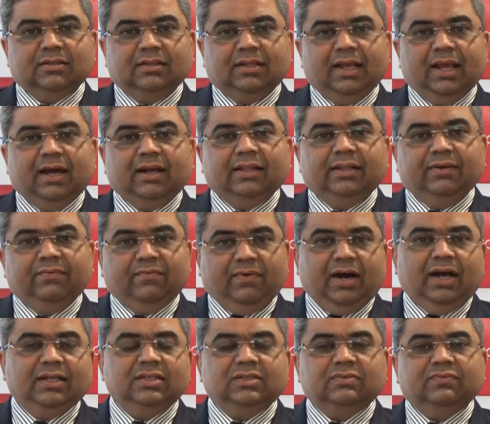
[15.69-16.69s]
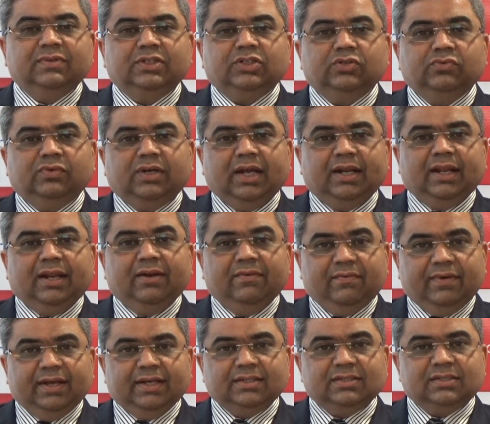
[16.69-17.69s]
they are the ones which you can
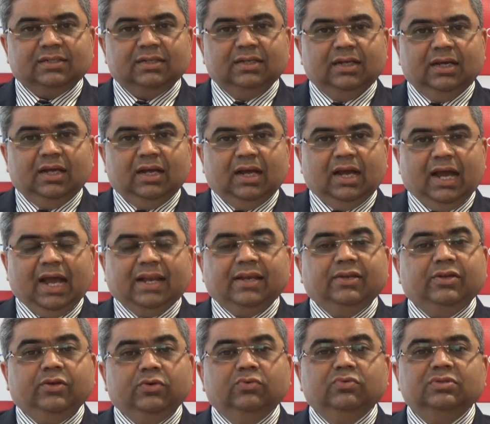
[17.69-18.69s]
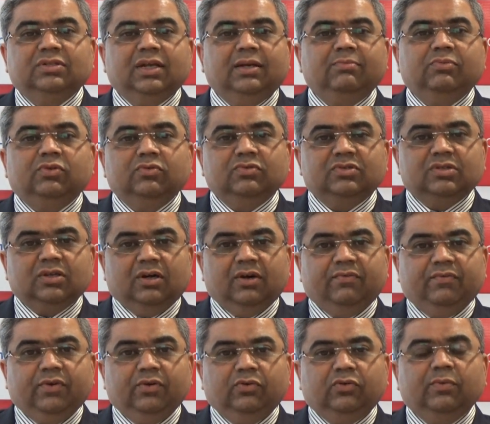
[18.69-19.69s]
invest and use them to
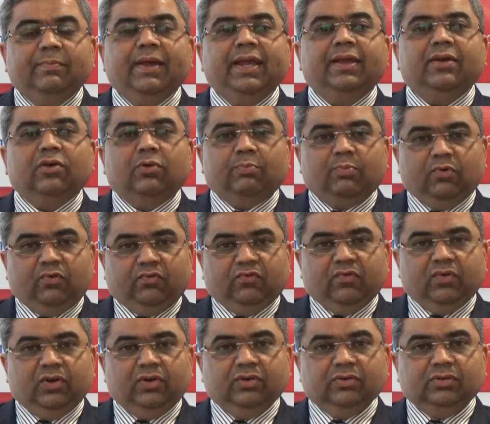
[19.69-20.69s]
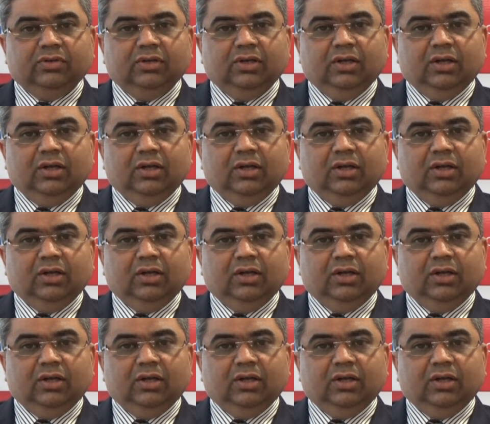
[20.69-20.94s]
serve you to make your portfolio.